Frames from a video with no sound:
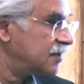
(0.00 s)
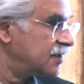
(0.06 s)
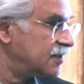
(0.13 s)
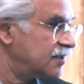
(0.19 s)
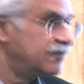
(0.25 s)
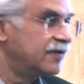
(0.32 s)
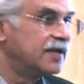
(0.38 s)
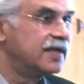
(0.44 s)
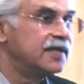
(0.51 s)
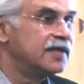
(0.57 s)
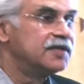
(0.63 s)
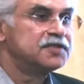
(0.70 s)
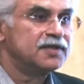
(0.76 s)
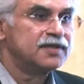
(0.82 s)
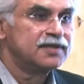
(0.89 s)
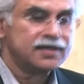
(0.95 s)
the
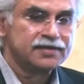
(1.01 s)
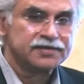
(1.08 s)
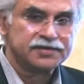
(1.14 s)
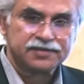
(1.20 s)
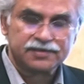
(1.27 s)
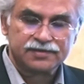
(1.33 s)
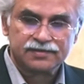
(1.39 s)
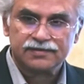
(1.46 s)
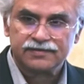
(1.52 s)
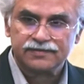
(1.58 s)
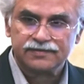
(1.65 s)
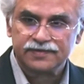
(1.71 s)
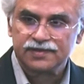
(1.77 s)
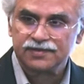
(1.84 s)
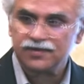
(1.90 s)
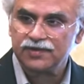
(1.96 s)
financial attention which
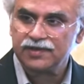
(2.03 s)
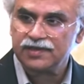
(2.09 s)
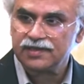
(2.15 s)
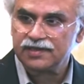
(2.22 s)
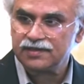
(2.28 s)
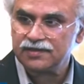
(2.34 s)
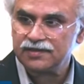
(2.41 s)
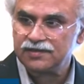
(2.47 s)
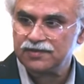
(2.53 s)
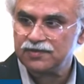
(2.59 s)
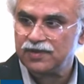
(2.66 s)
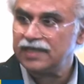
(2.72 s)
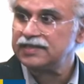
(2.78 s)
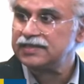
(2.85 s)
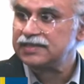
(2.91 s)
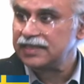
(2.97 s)
is going into
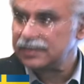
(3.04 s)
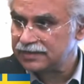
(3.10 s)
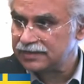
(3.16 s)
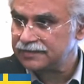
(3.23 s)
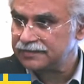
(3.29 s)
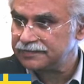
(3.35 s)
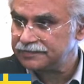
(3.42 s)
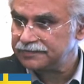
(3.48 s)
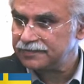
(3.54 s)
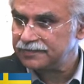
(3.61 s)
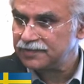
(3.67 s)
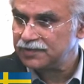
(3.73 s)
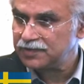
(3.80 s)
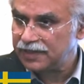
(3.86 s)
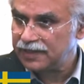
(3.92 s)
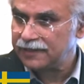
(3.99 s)
health sector
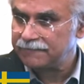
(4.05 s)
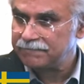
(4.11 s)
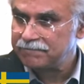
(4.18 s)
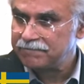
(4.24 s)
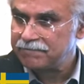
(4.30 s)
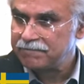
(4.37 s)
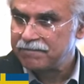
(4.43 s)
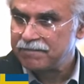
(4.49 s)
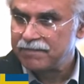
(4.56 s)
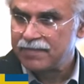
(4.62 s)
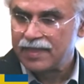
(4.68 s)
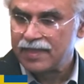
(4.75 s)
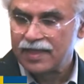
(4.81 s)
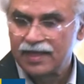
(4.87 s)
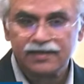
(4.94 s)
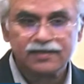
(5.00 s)
today.
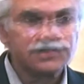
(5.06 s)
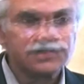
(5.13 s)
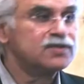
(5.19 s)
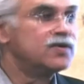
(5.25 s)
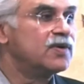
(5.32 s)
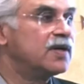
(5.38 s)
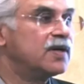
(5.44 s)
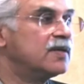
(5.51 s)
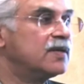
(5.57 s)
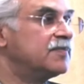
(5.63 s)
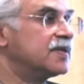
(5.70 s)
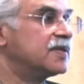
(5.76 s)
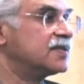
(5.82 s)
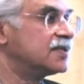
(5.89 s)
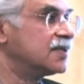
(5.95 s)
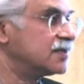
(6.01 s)
It is also
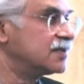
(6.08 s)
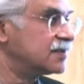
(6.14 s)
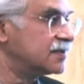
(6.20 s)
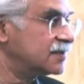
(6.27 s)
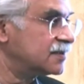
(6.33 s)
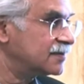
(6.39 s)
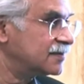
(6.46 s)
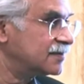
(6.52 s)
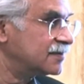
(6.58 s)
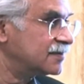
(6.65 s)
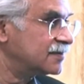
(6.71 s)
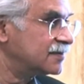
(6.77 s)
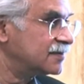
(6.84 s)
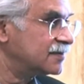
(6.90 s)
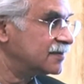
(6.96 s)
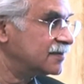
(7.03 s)
unprecedented.
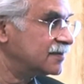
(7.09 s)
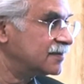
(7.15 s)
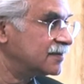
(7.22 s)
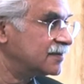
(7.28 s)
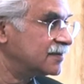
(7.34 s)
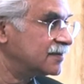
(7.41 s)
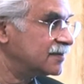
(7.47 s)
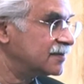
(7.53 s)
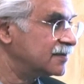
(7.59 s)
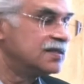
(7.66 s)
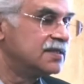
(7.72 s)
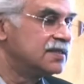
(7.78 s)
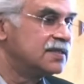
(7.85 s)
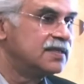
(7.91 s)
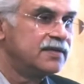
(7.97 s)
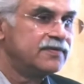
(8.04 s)
The world has
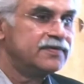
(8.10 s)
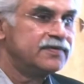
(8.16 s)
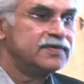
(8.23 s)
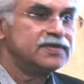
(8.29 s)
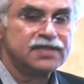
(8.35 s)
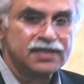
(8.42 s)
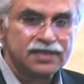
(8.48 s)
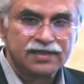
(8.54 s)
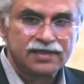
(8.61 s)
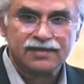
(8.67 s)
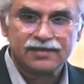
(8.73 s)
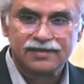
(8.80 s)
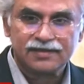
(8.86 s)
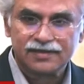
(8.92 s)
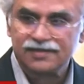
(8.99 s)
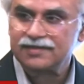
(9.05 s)
never seen
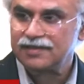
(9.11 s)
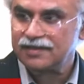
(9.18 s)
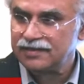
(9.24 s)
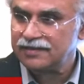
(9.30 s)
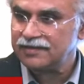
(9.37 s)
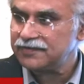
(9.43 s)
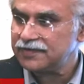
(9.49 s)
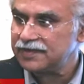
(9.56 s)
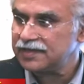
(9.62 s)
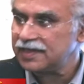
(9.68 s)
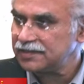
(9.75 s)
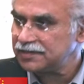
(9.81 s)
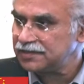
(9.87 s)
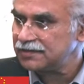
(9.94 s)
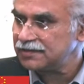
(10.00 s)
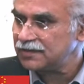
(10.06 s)
this kind of
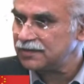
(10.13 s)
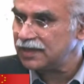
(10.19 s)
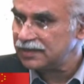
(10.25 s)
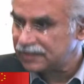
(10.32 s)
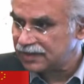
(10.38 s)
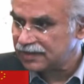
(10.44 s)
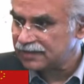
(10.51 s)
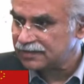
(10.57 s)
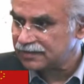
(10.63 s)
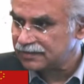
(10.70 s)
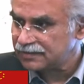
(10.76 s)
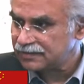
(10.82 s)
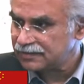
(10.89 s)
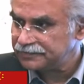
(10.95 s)
attention to health sector.